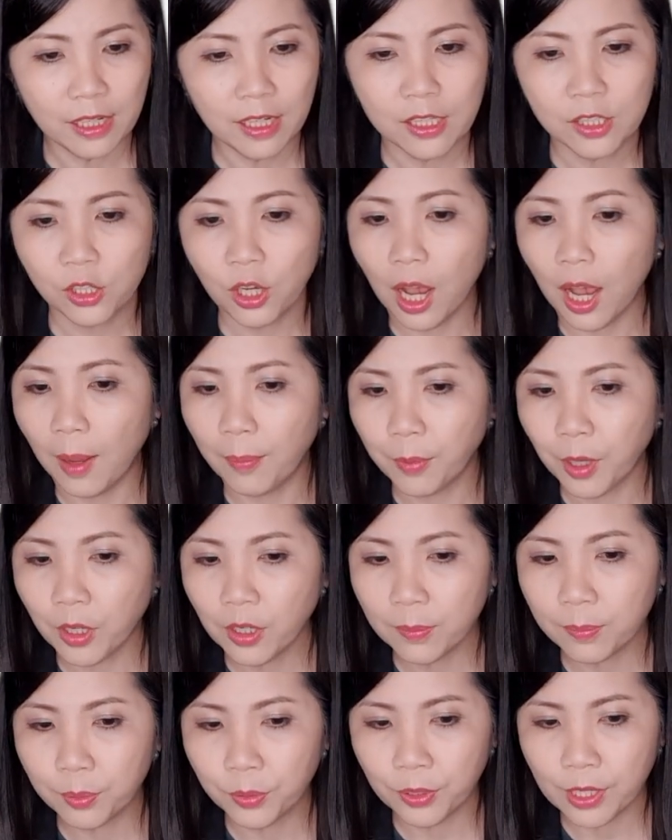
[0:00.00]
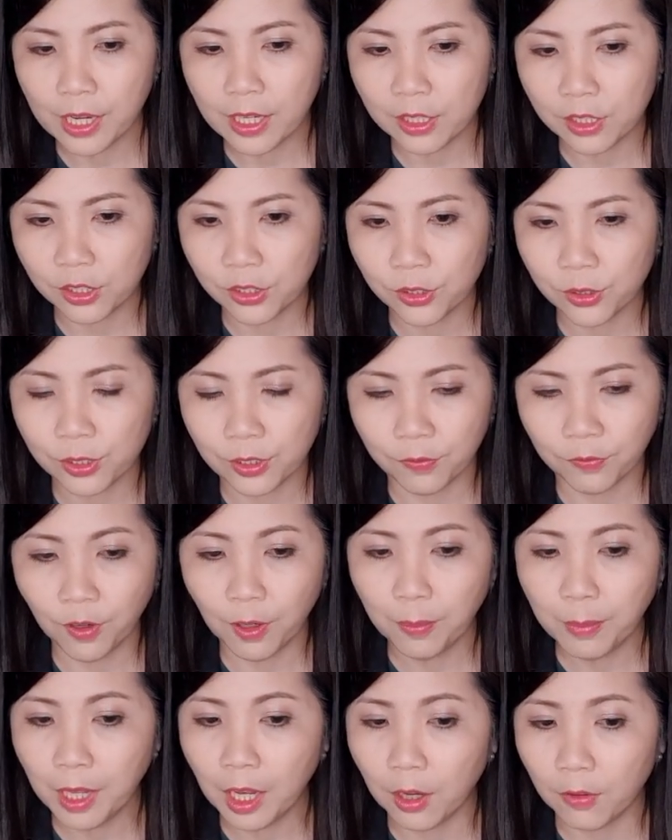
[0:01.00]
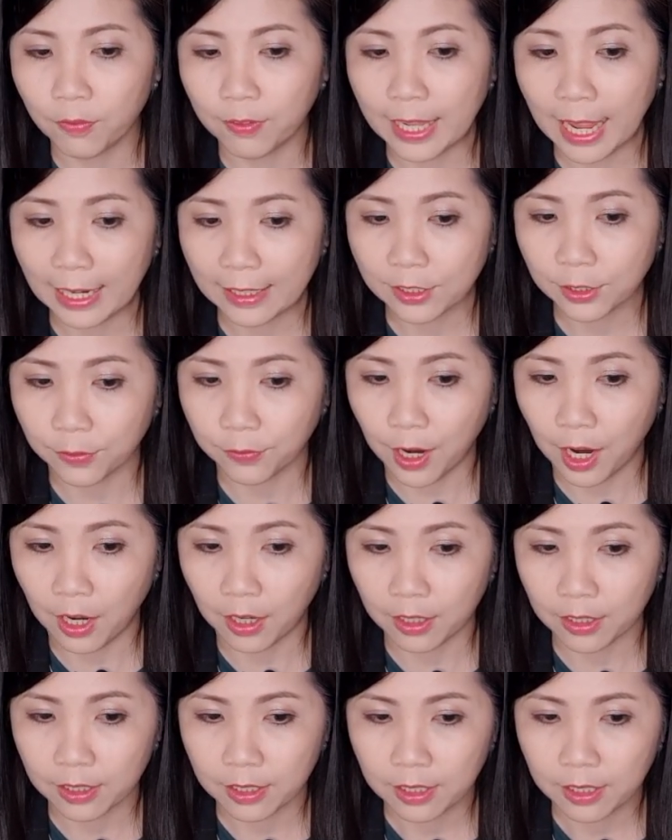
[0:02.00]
So I'm going to put into the formula of length of arc.